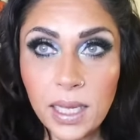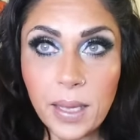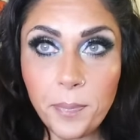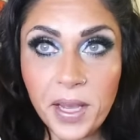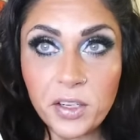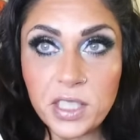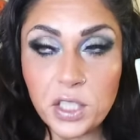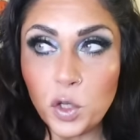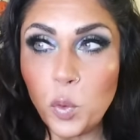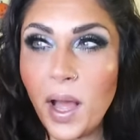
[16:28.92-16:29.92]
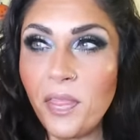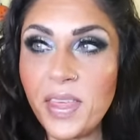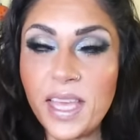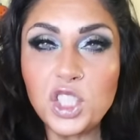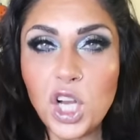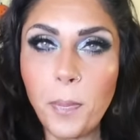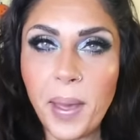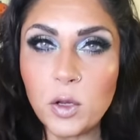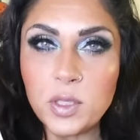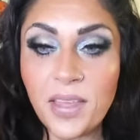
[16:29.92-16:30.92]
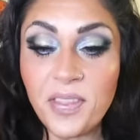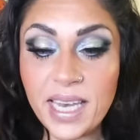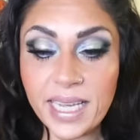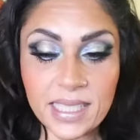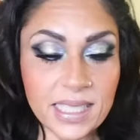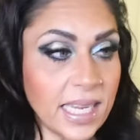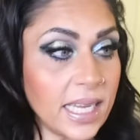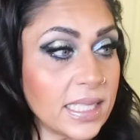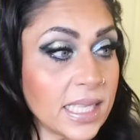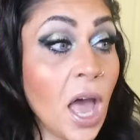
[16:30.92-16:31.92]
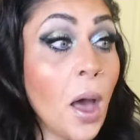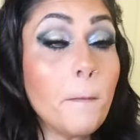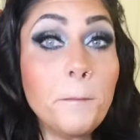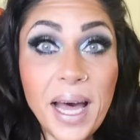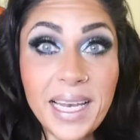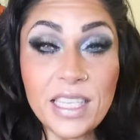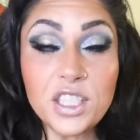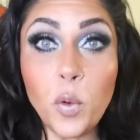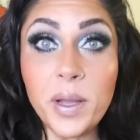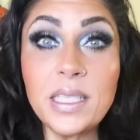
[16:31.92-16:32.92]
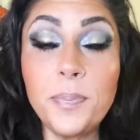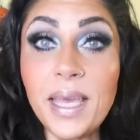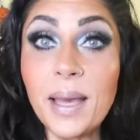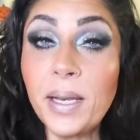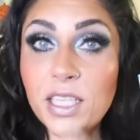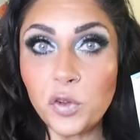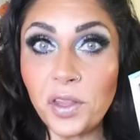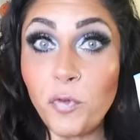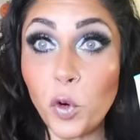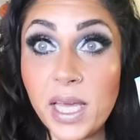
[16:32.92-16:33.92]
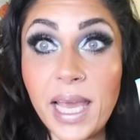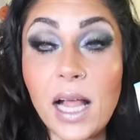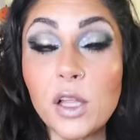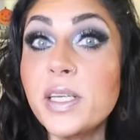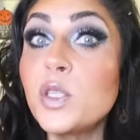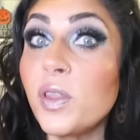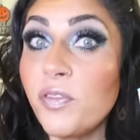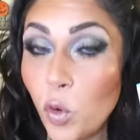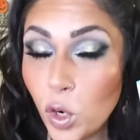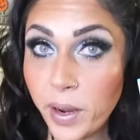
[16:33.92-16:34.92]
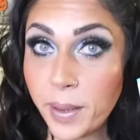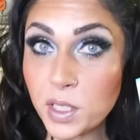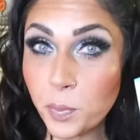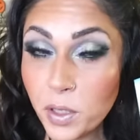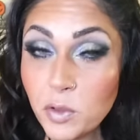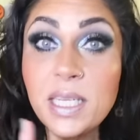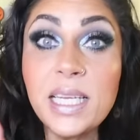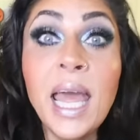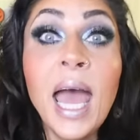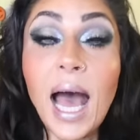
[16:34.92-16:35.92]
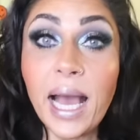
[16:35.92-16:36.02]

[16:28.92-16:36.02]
compared to the Chop House and the Nick Sticks, but it's going to be, but it's only 40 calories with four grams of protein.